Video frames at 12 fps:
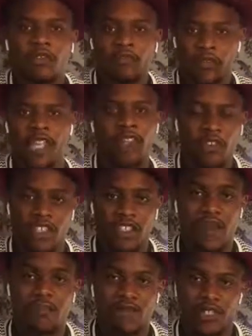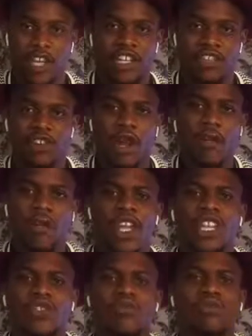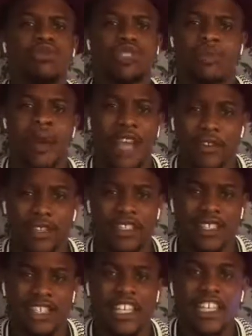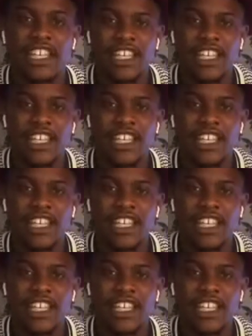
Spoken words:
take for example in Nigeria, where they do most piracy